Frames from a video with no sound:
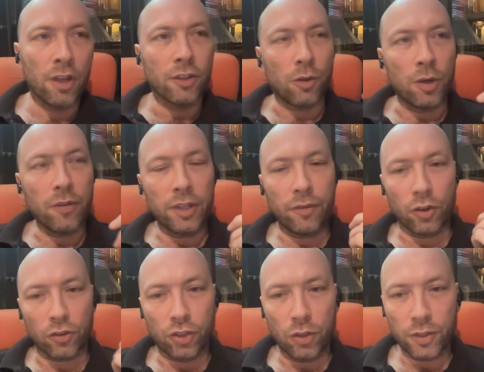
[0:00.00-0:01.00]
So even if you're
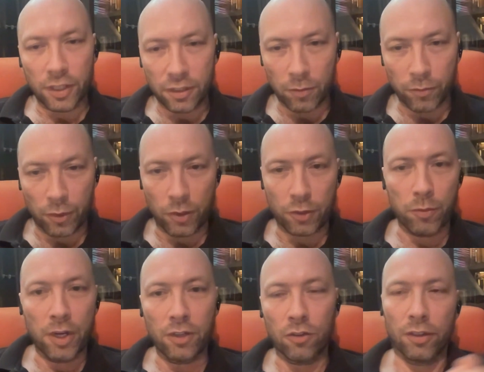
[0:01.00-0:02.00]
choosing something which
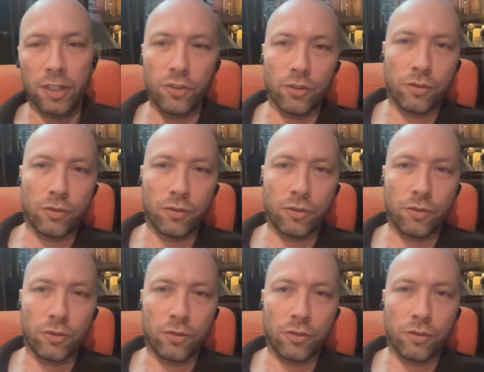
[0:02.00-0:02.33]
might not lead you